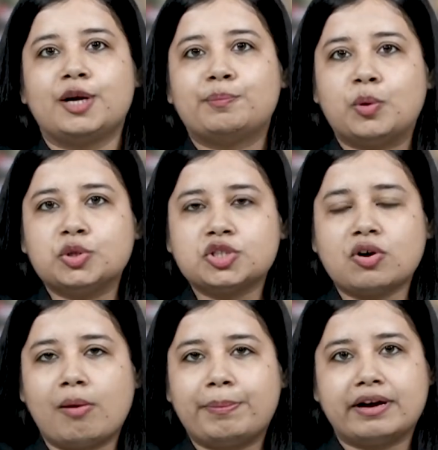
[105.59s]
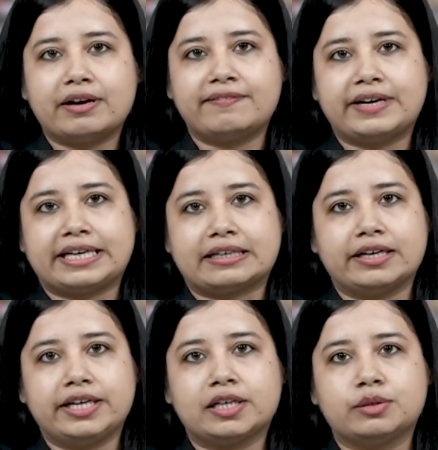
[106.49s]
Post-operative data
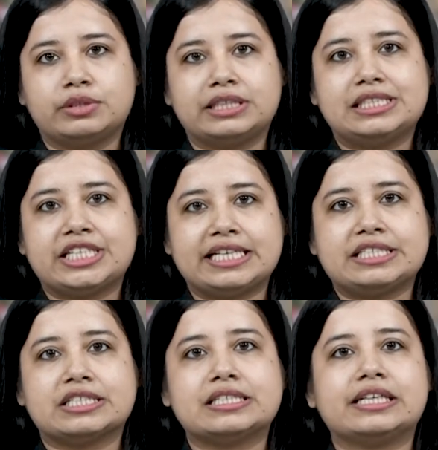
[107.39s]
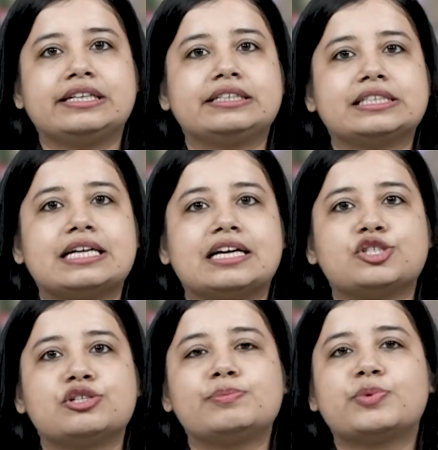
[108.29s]
included changes in
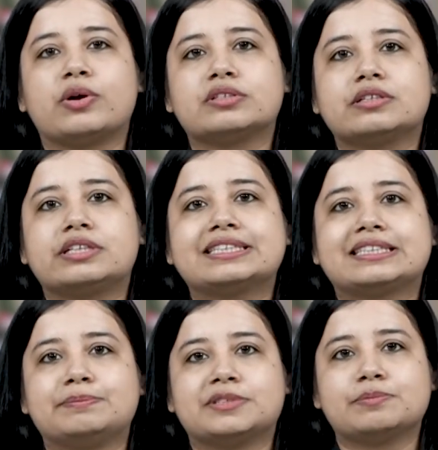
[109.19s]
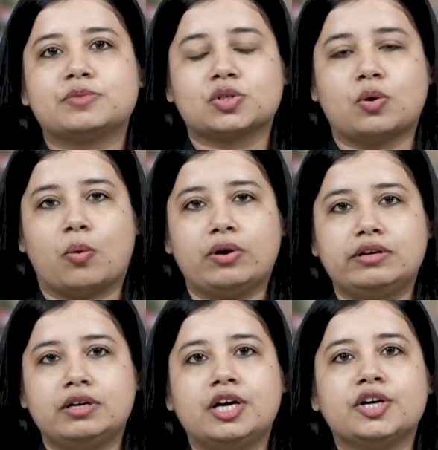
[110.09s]
International Prostatic Symptom Score,
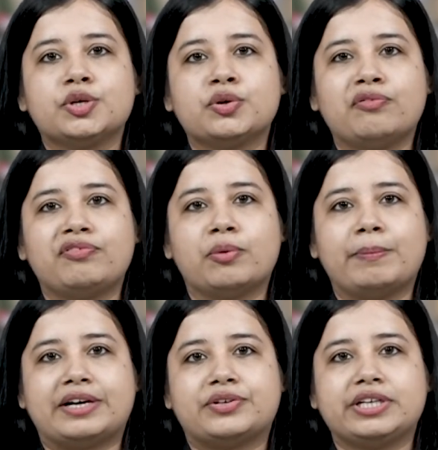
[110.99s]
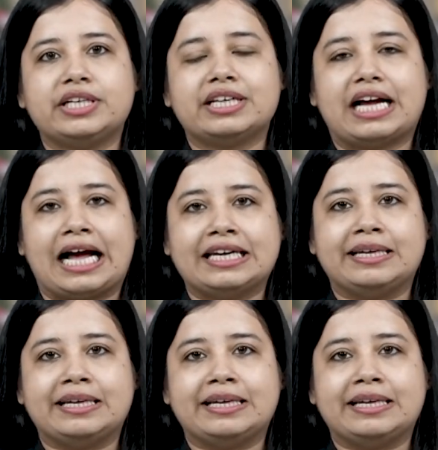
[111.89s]
uroflowmetry, and